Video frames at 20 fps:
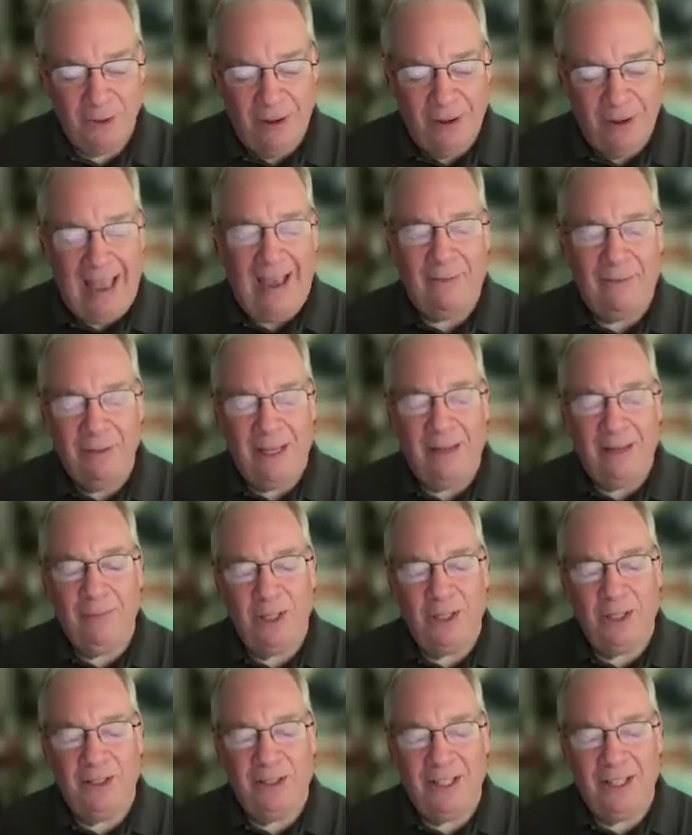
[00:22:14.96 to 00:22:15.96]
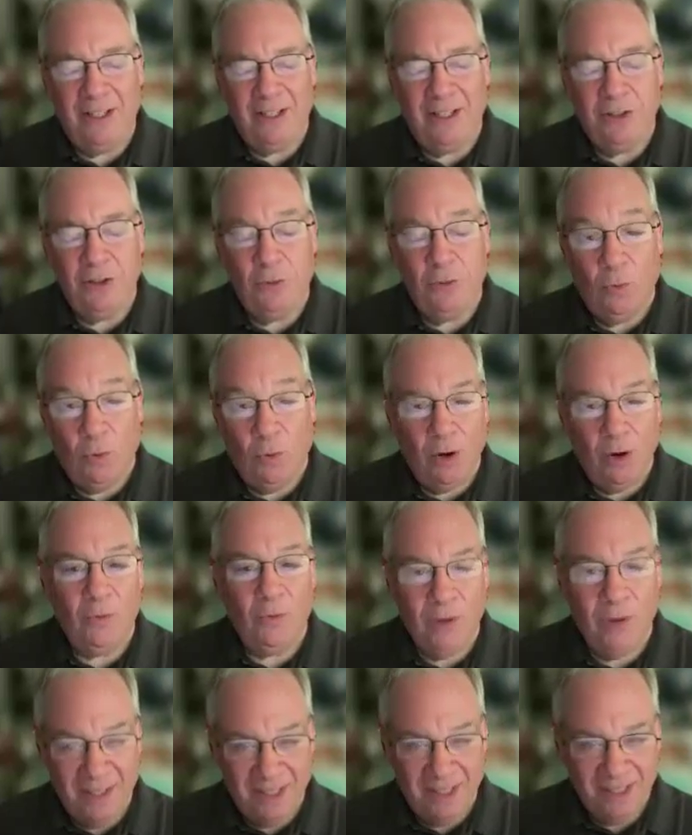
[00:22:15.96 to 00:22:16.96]
have the ability to work
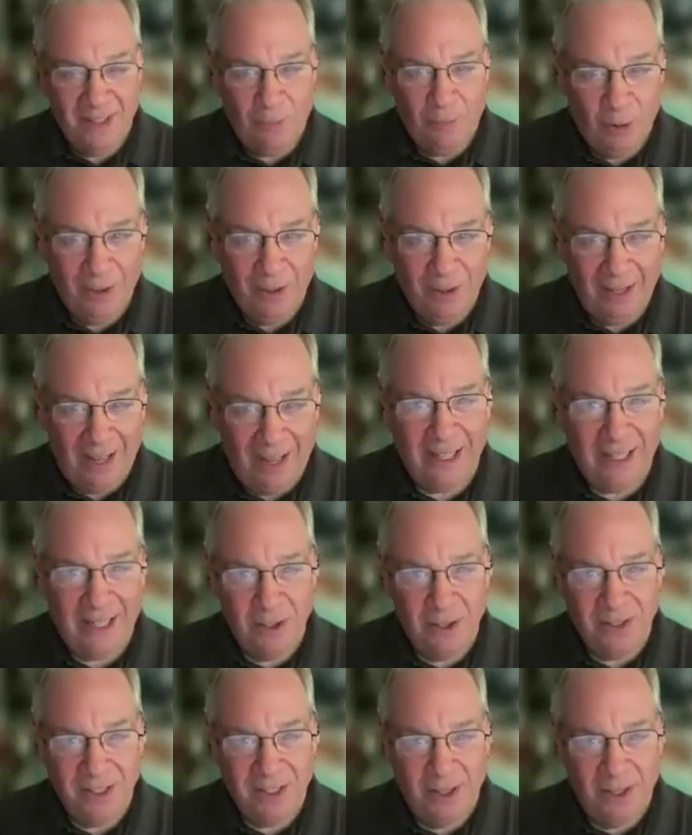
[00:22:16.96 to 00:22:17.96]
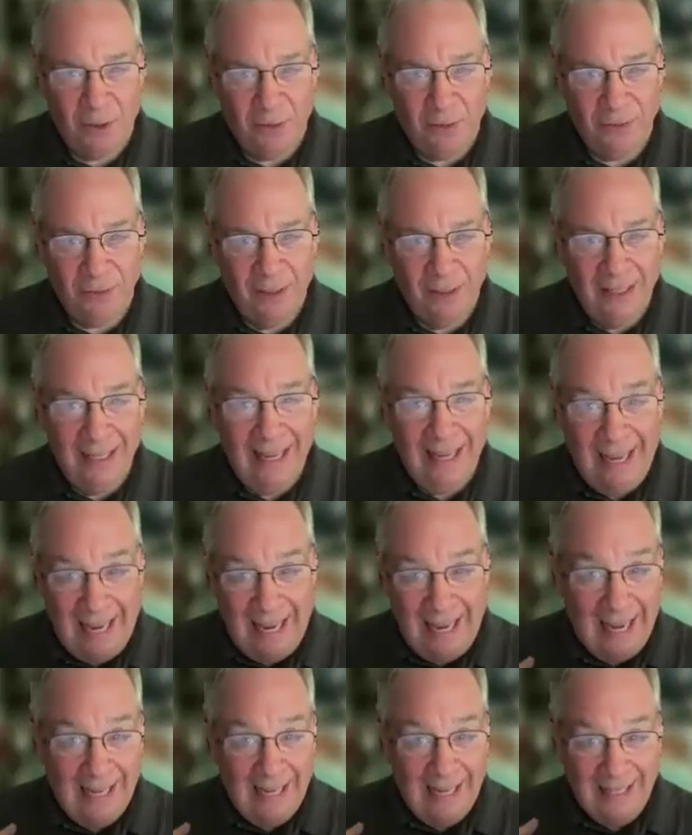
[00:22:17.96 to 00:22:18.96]
with someone like yourself,
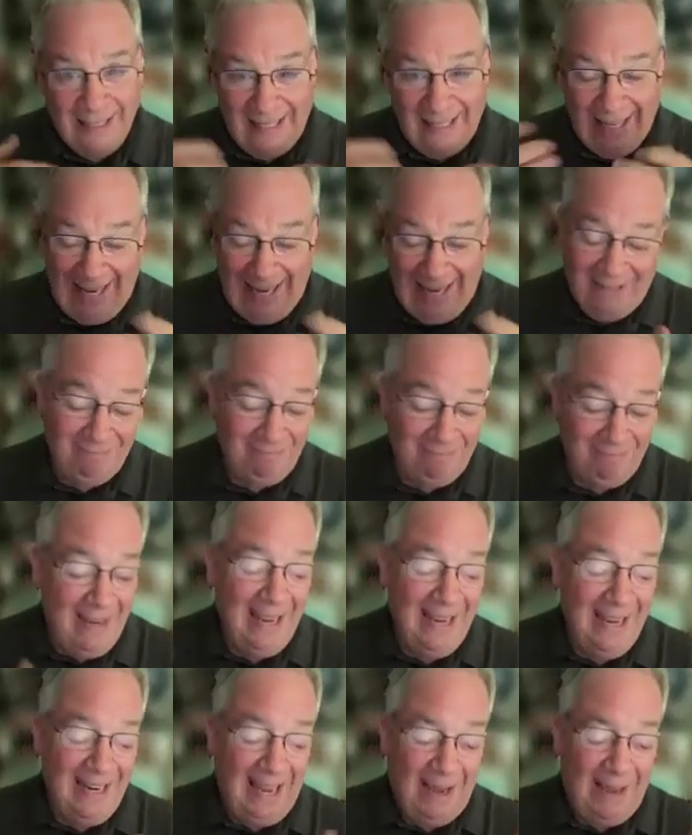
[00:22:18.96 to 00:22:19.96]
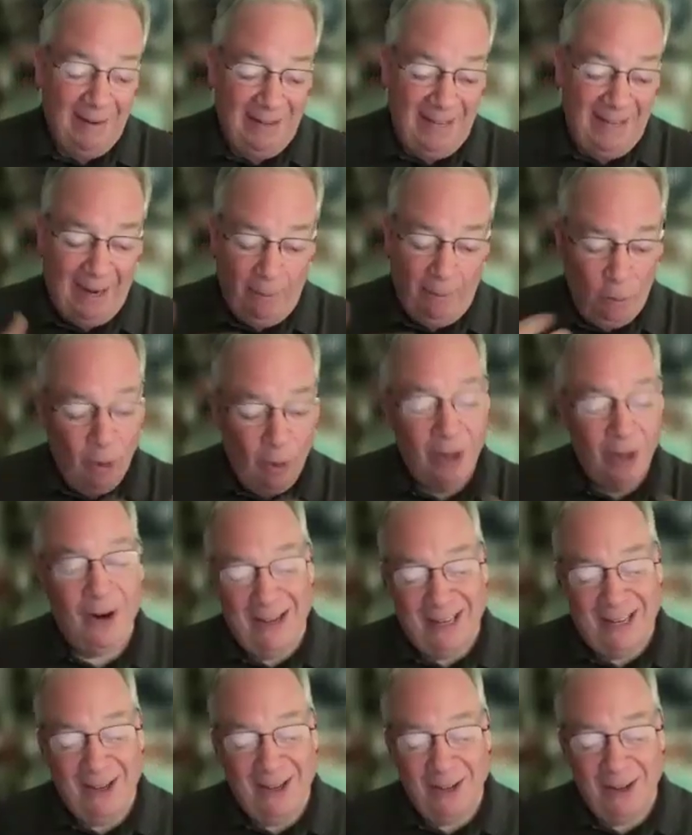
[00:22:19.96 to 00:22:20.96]
and I'm
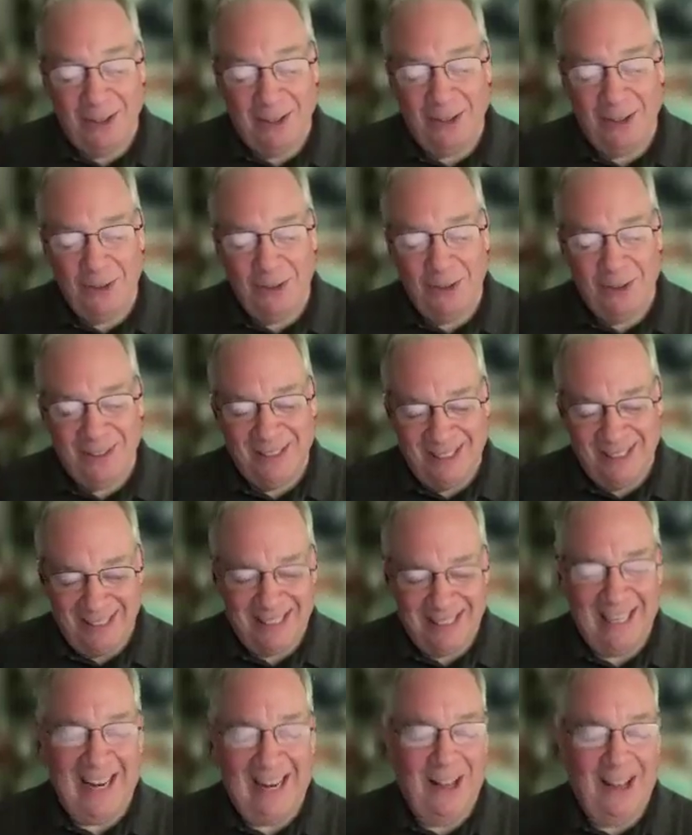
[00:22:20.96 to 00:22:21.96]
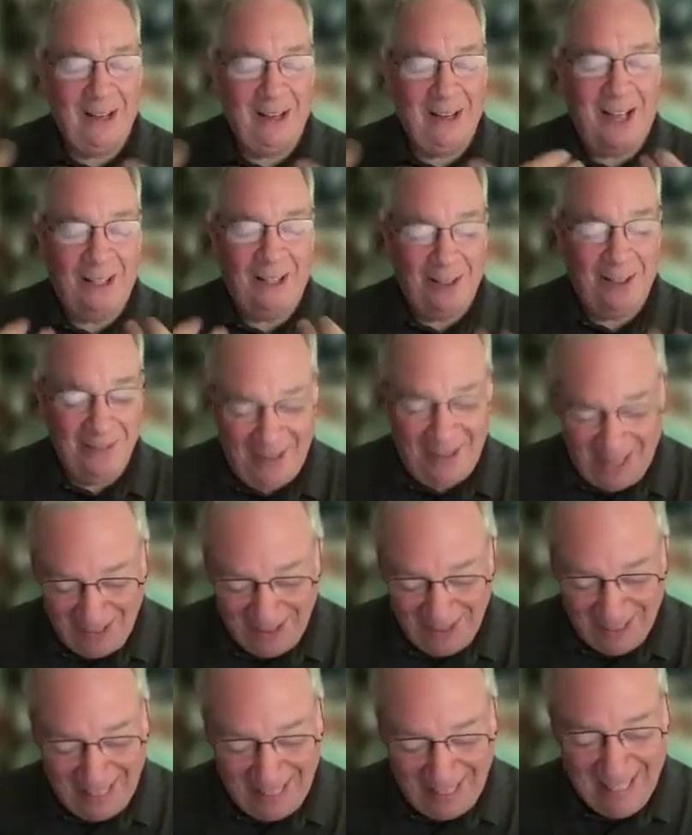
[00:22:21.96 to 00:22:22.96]
wondering here too, is this, and I love how you
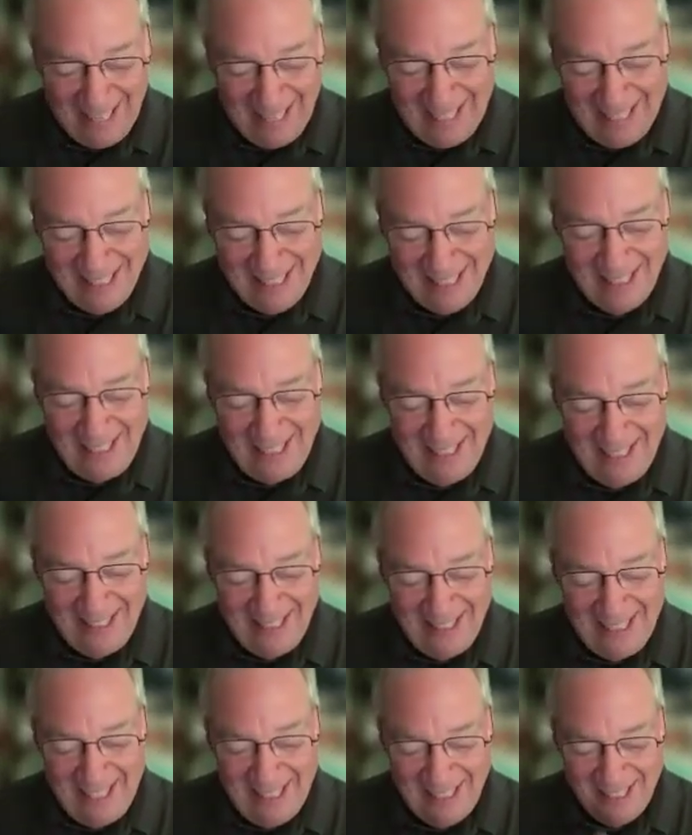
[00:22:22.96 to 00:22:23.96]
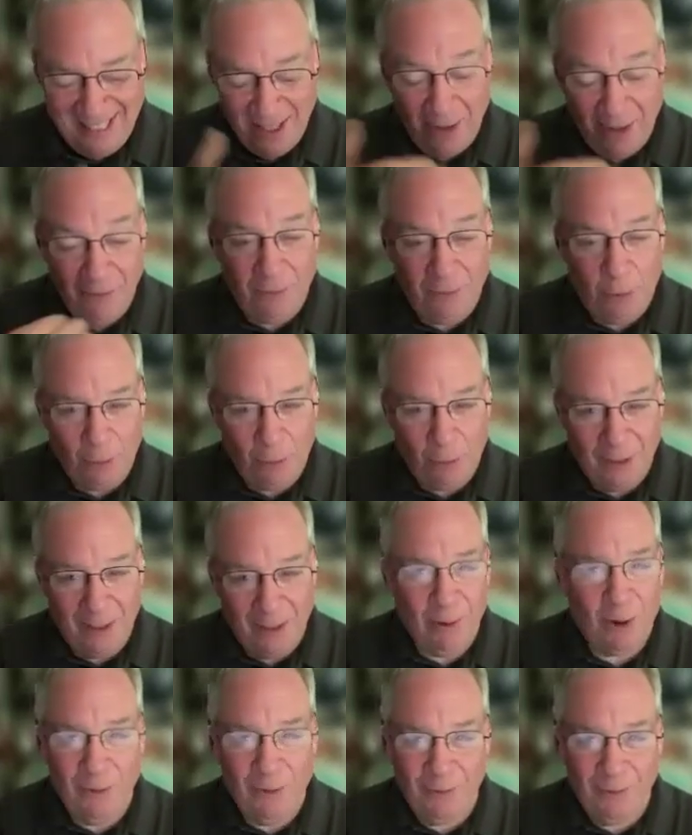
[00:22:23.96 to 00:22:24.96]
said that it's
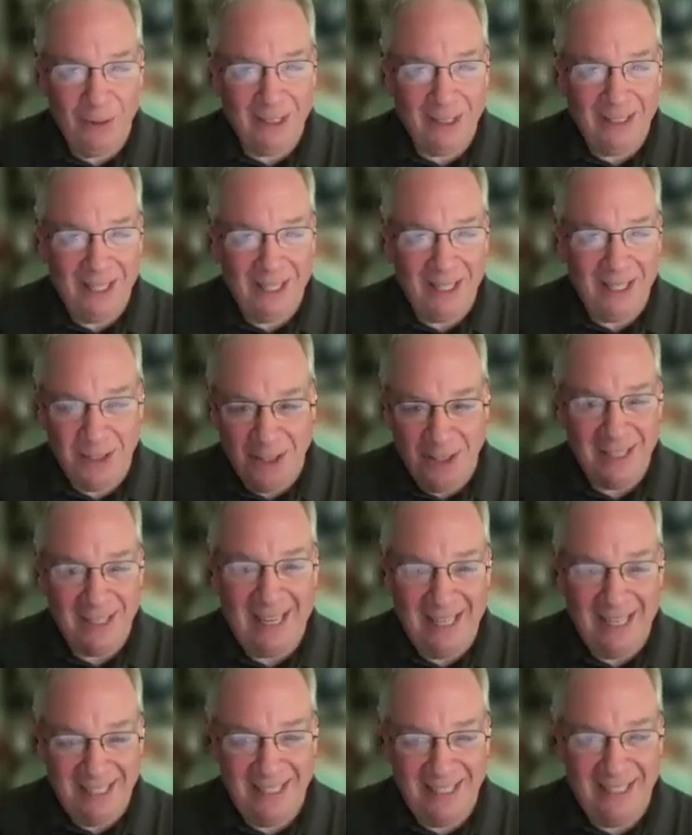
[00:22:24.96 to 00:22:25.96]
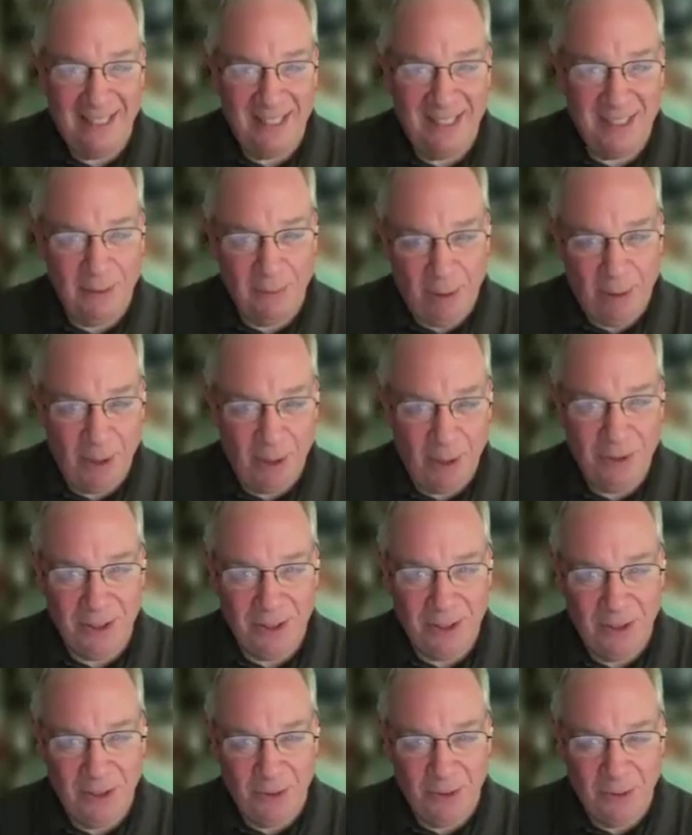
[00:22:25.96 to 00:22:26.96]
unfolding perfectly just as it is supposed
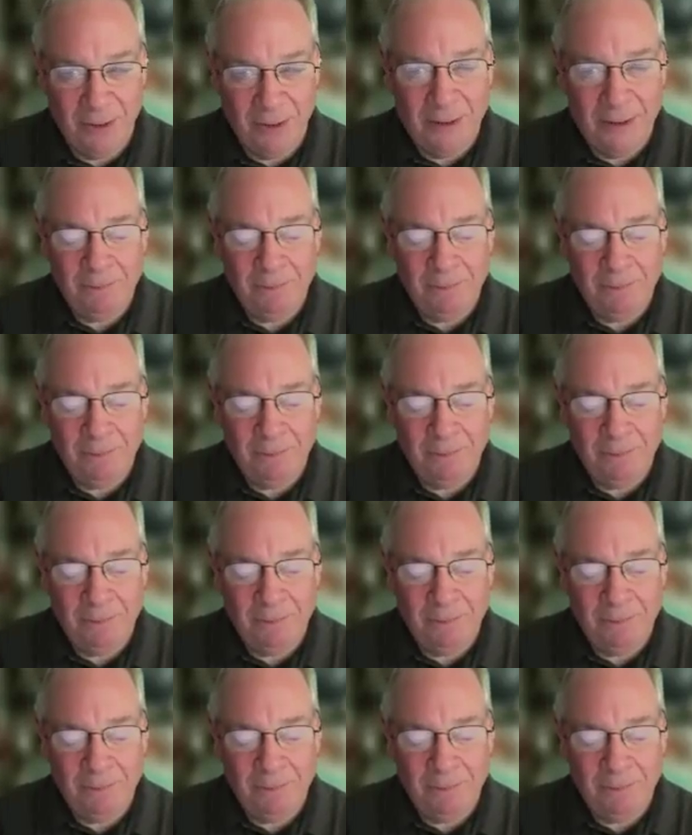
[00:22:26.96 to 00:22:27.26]
to.